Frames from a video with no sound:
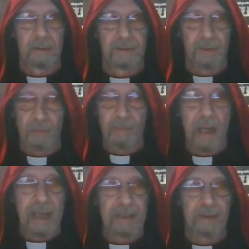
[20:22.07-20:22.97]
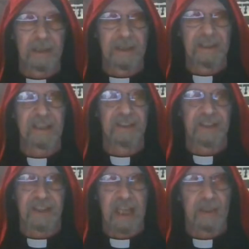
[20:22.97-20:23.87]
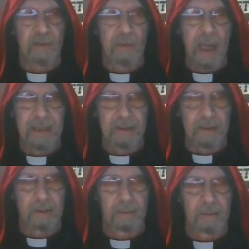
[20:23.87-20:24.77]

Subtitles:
It's a reminder. It's a satanic reminder.